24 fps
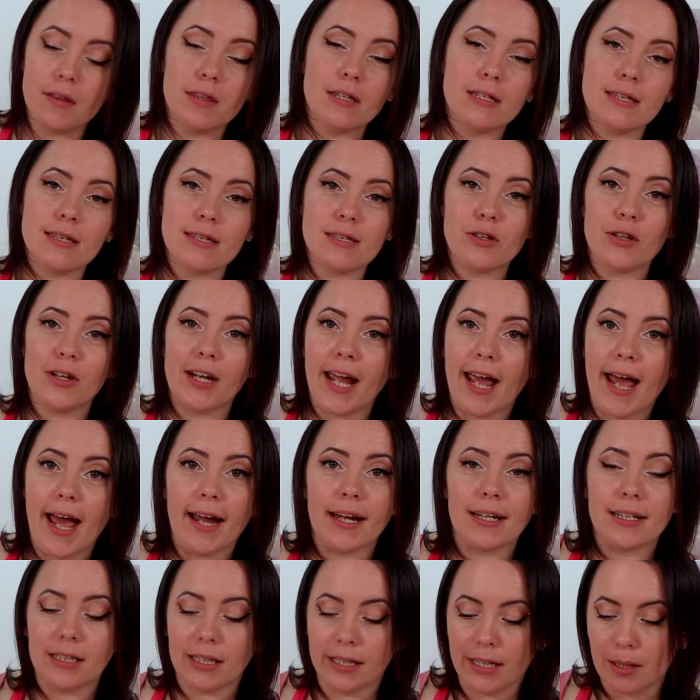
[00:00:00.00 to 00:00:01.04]
And this is gonna
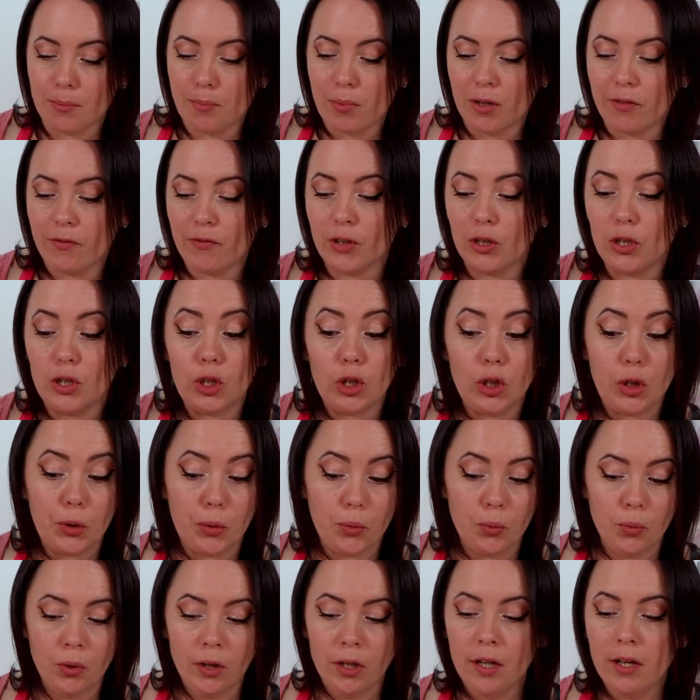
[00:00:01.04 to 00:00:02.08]
act like a bit of a
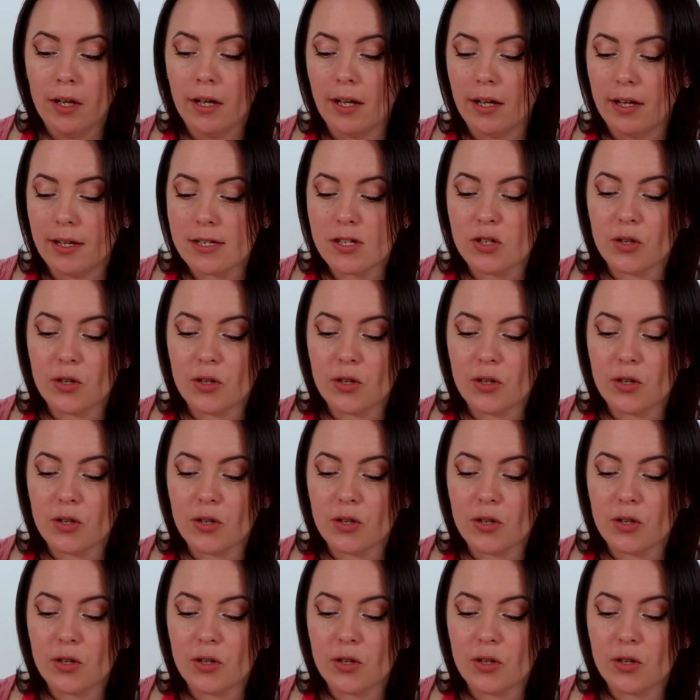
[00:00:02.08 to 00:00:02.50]
glue and